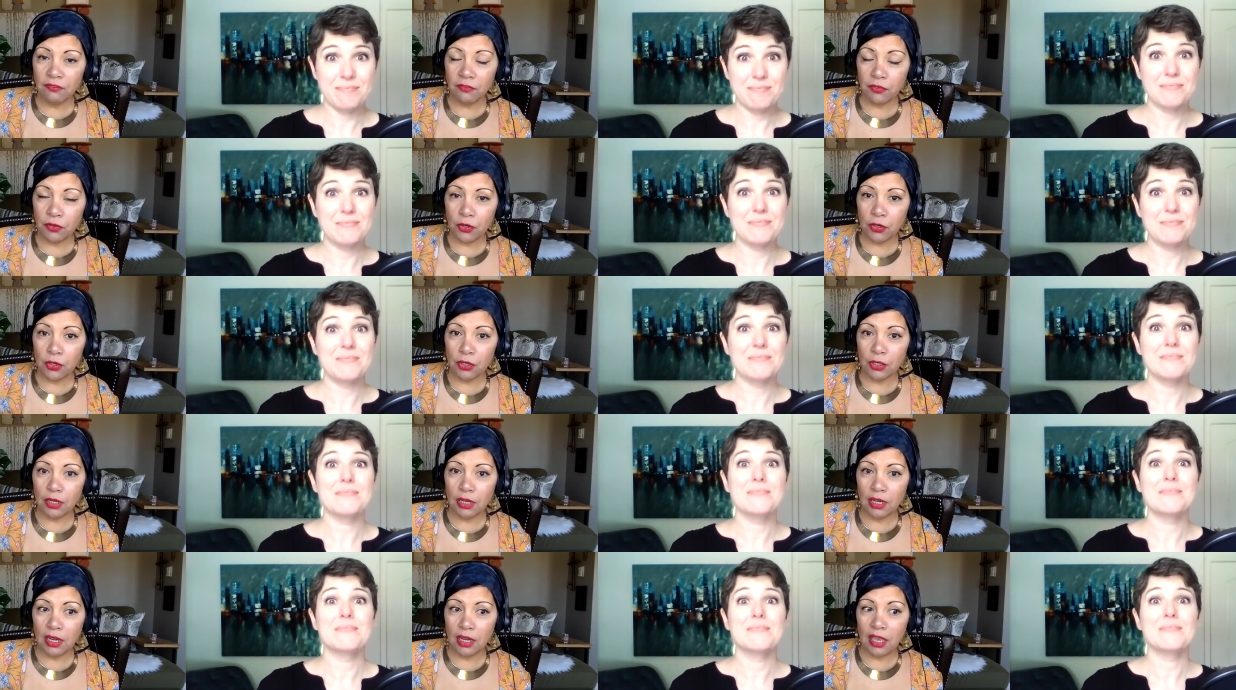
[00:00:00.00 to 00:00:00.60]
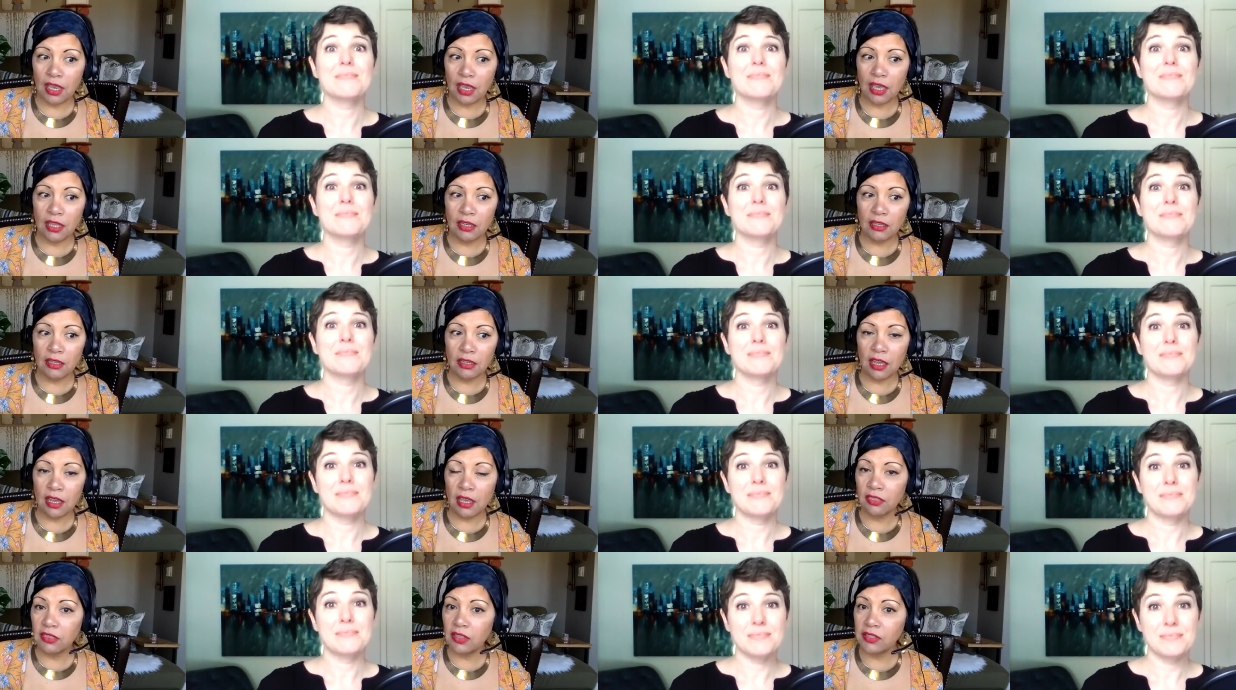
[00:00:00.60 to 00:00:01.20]
Speaker 1: effort and
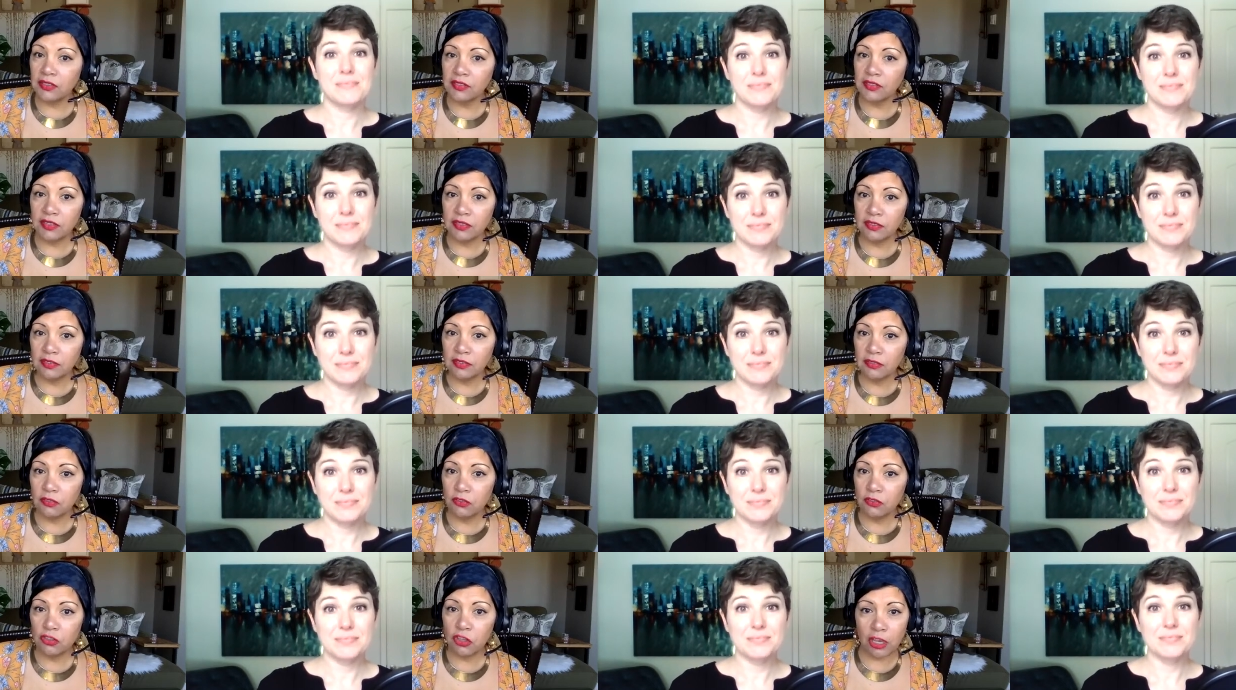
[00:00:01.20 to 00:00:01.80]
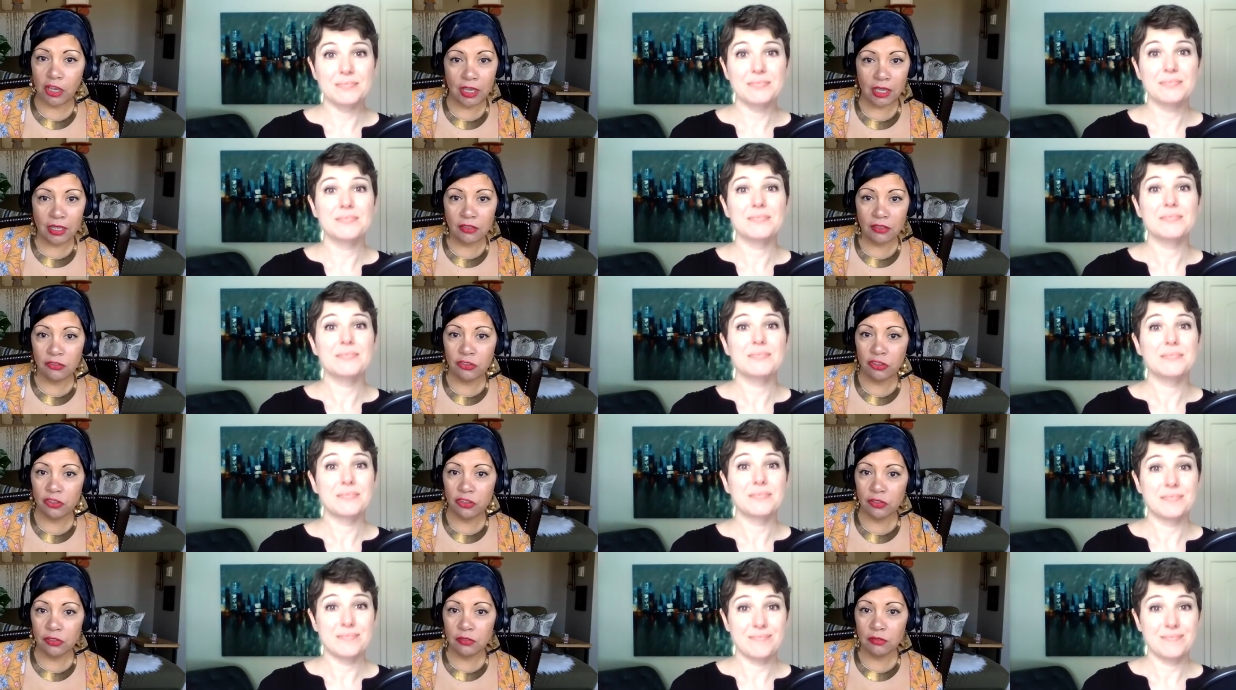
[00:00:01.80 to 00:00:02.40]
nothing's
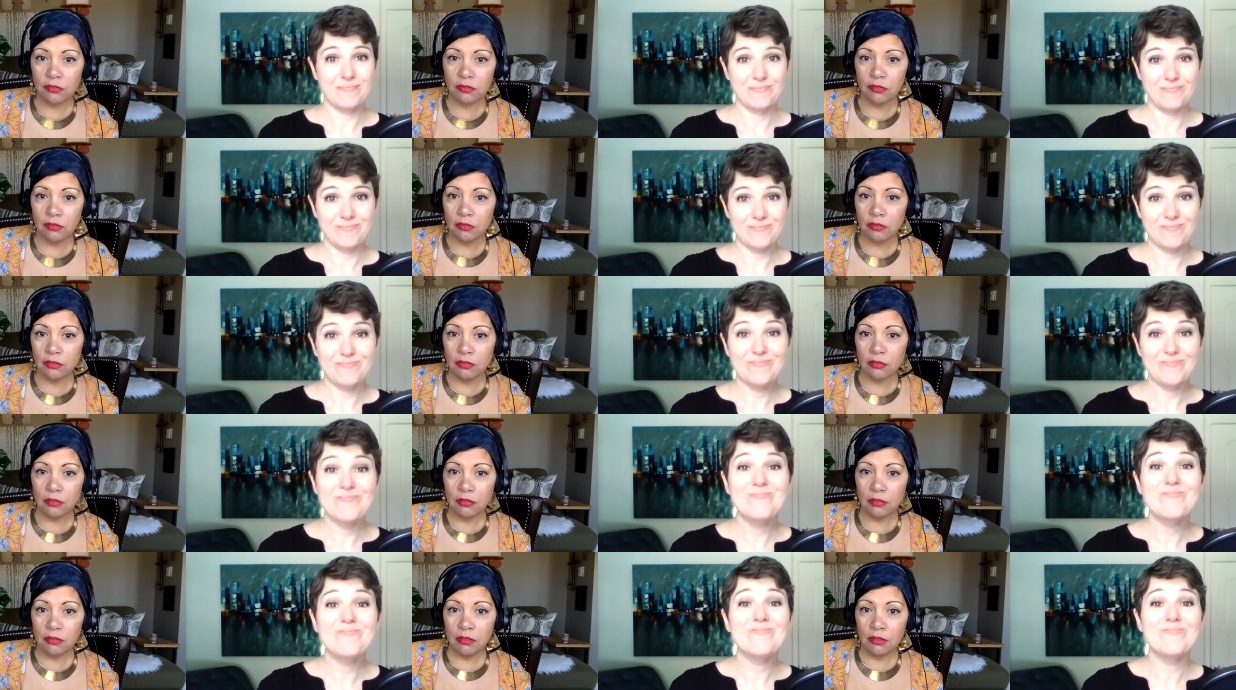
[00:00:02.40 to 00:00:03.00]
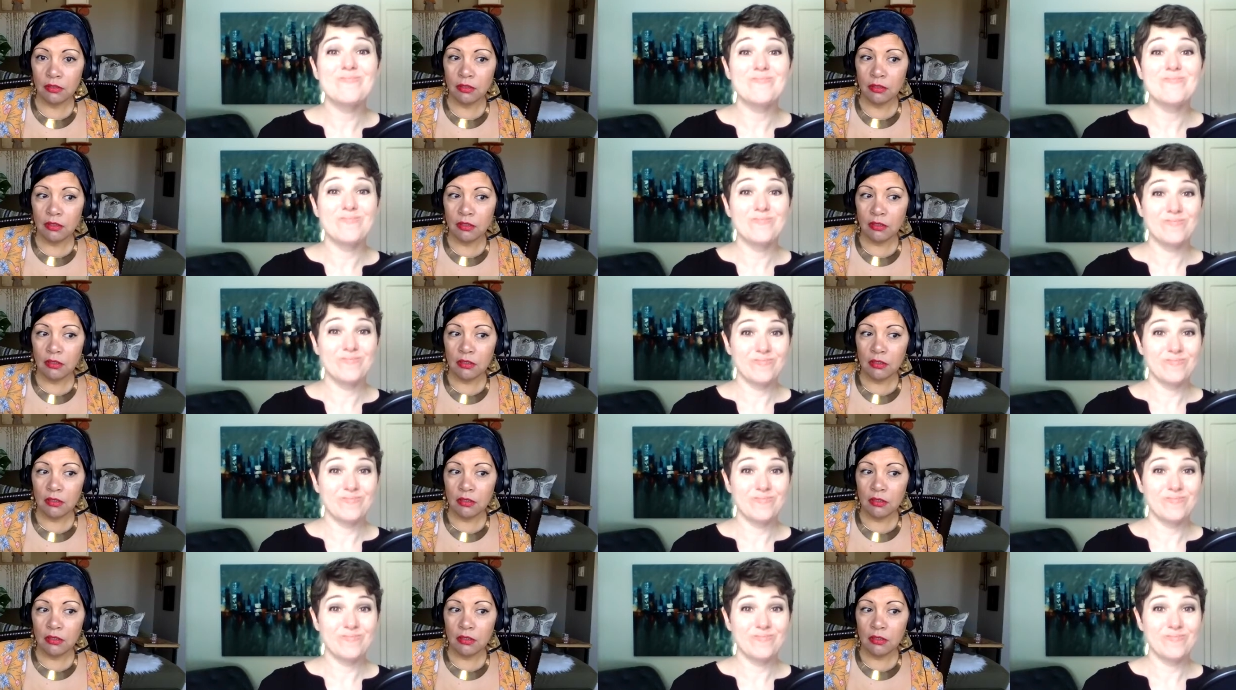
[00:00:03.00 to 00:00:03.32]
changed mm-hmm.